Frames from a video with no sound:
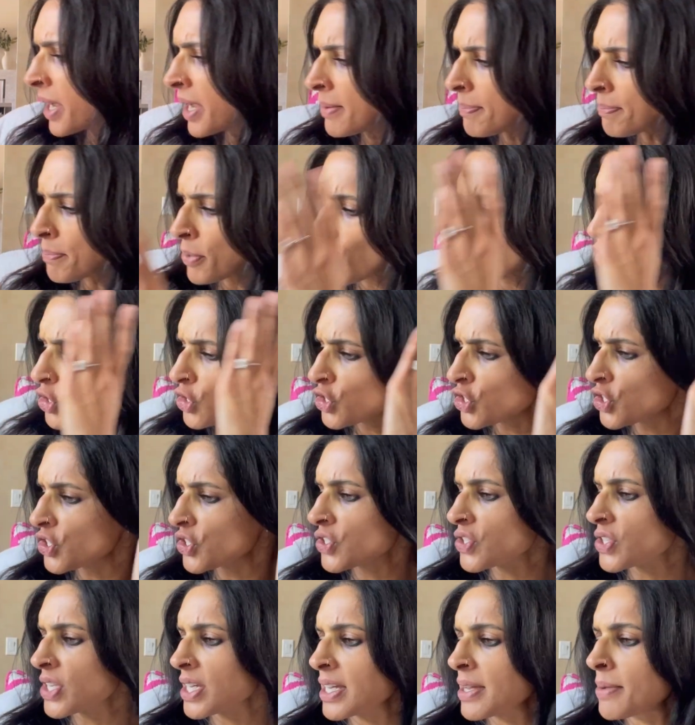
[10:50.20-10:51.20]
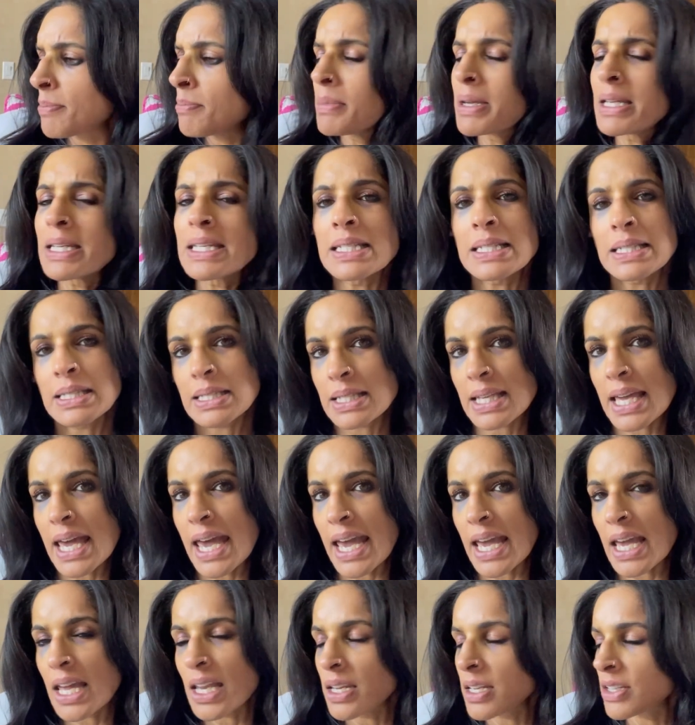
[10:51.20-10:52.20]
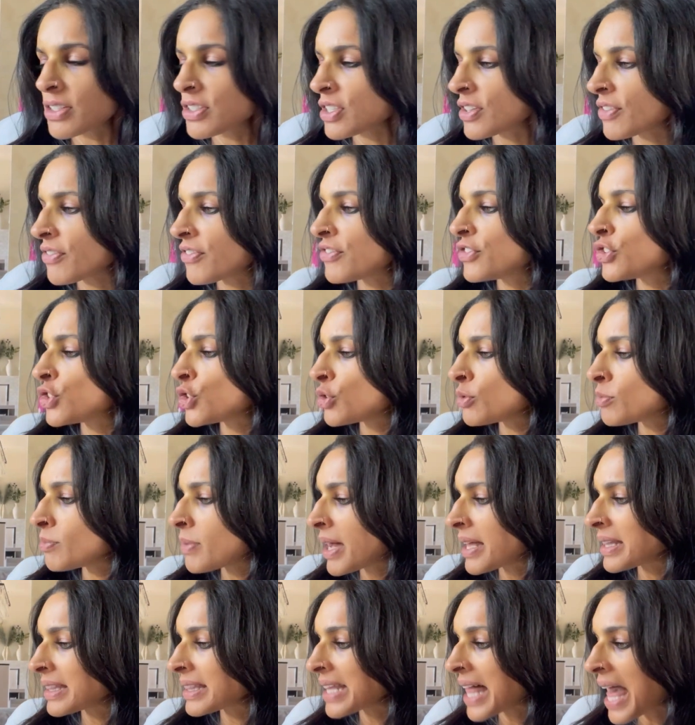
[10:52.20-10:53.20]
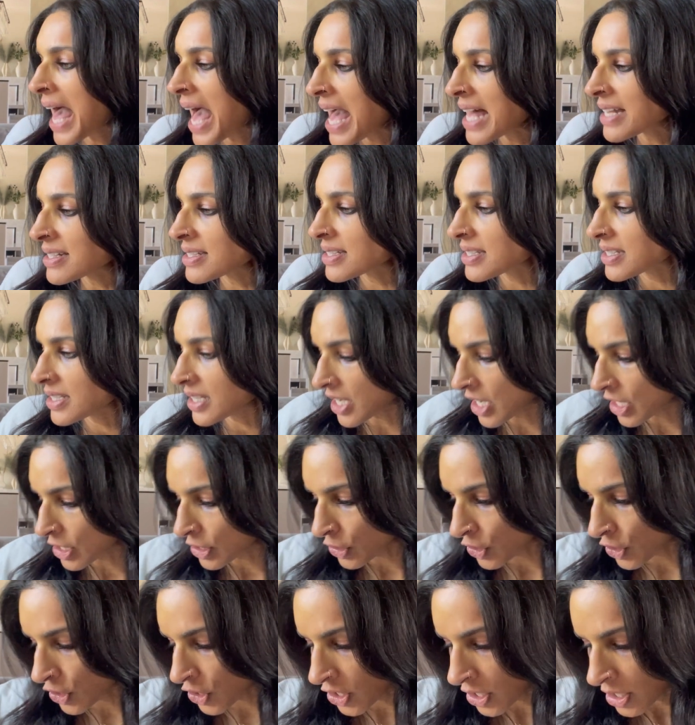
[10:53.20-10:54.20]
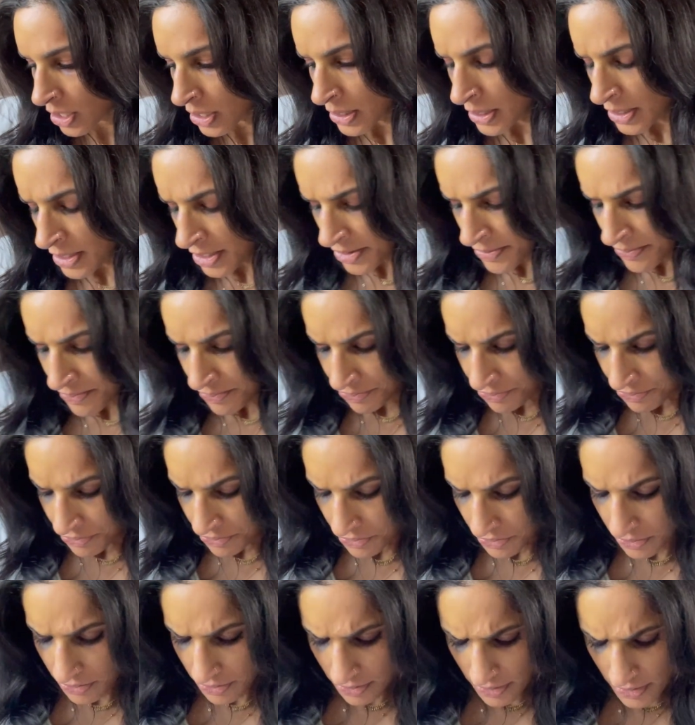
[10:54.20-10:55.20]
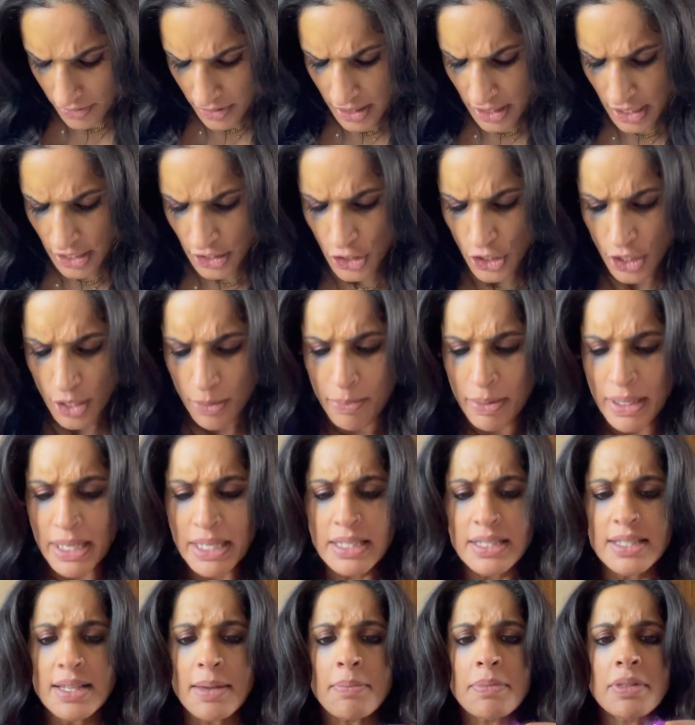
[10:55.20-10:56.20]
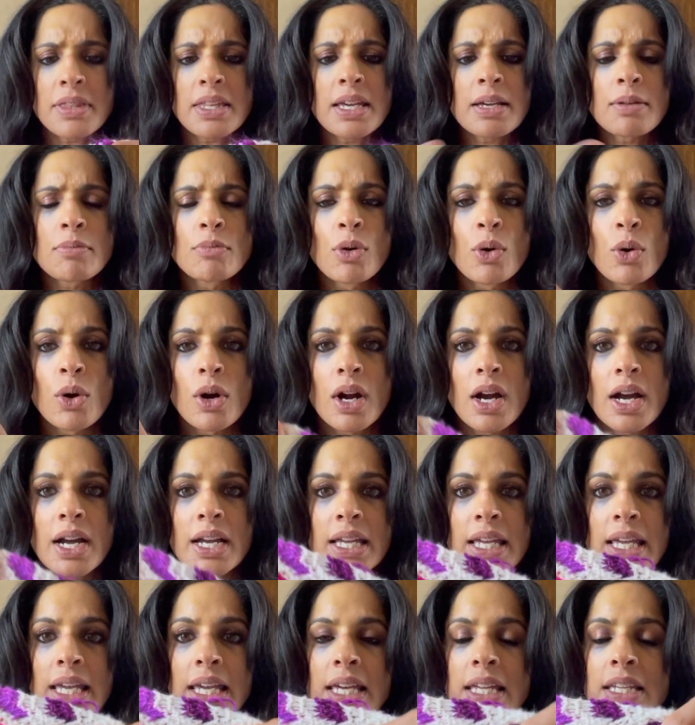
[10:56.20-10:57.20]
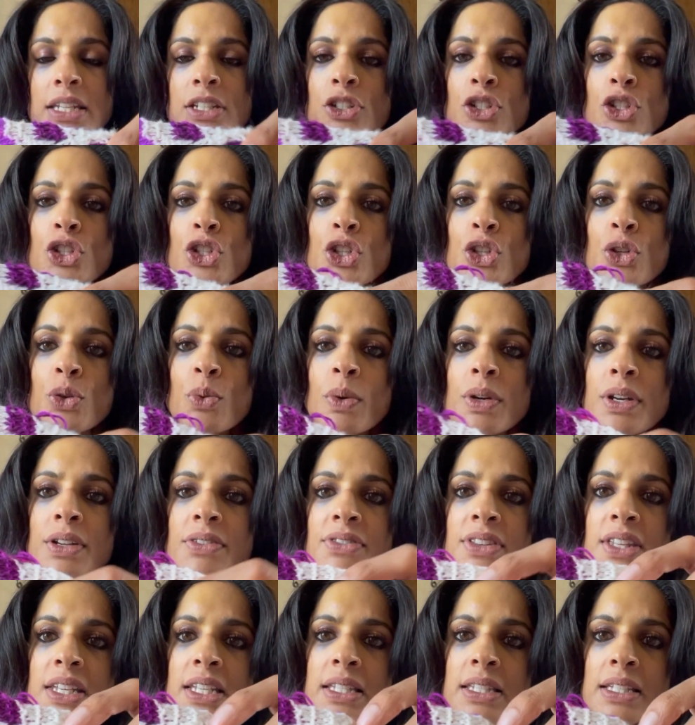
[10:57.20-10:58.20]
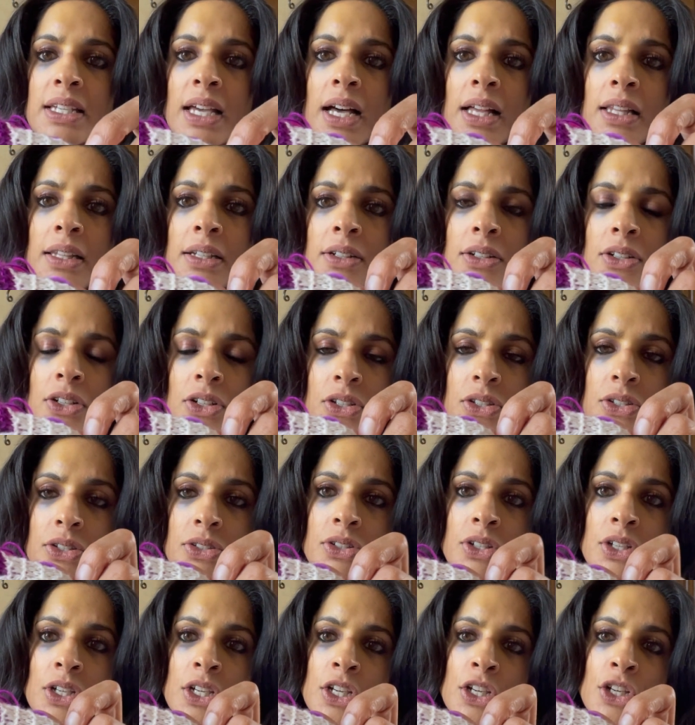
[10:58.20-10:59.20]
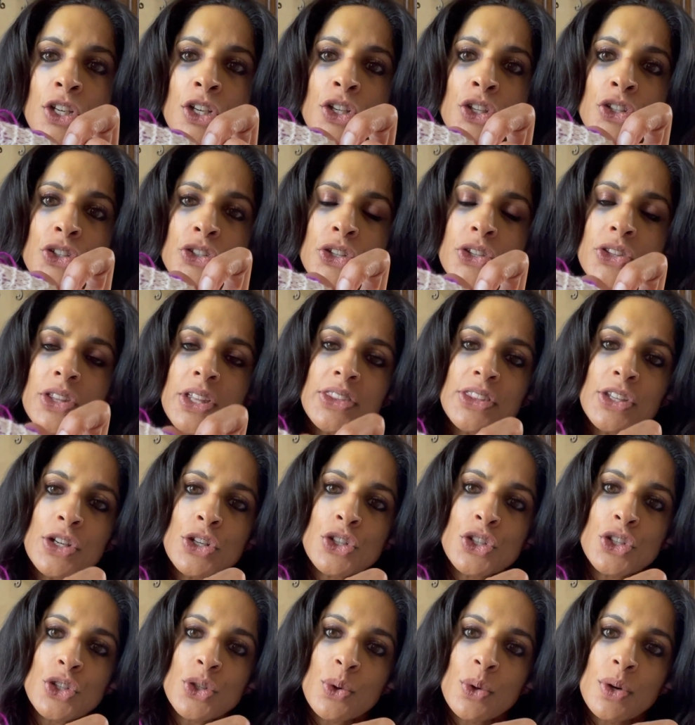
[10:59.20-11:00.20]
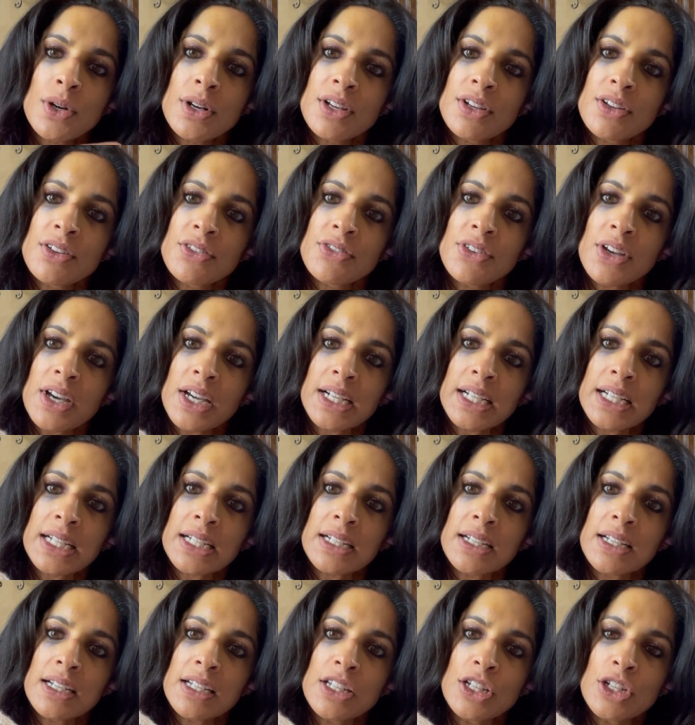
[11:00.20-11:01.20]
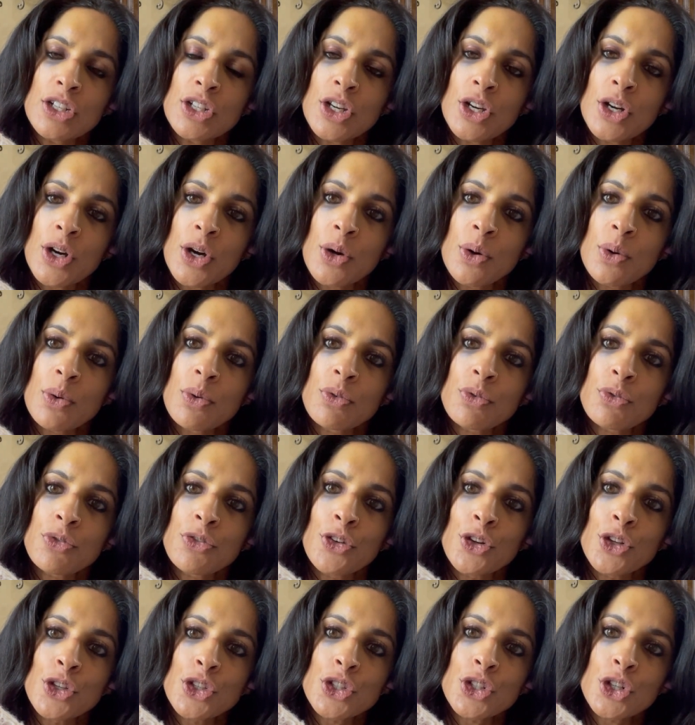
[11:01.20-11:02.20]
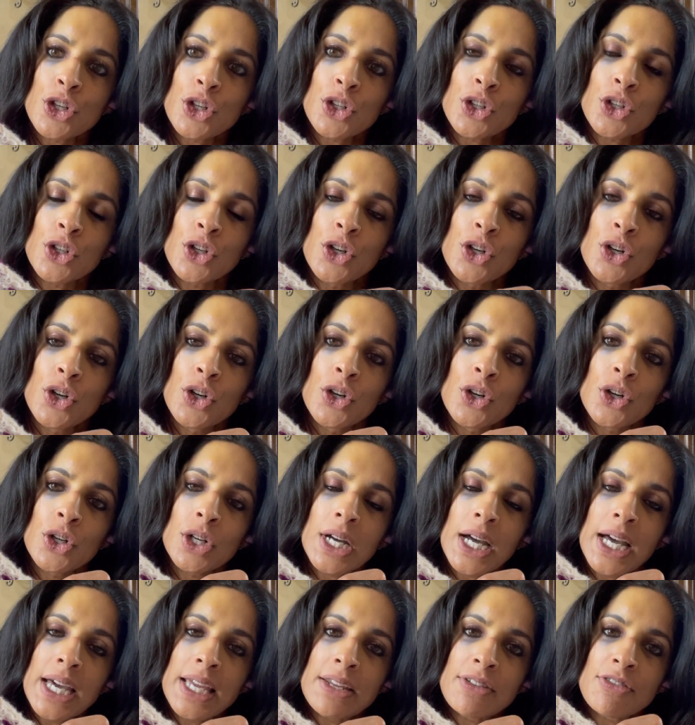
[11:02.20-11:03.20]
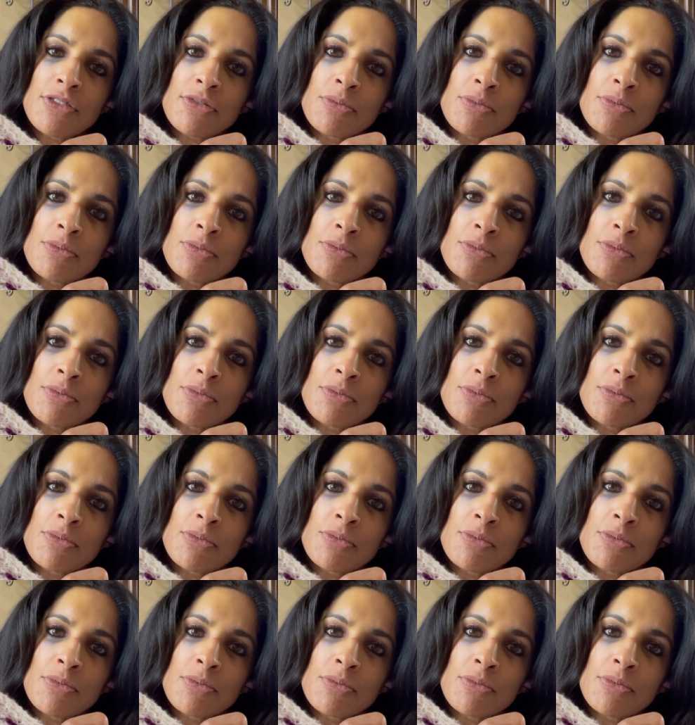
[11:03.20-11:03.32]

purchase like a mini skein to do my last color, to be something more akin to one of these colors, so that there's sort of a, full circle kind of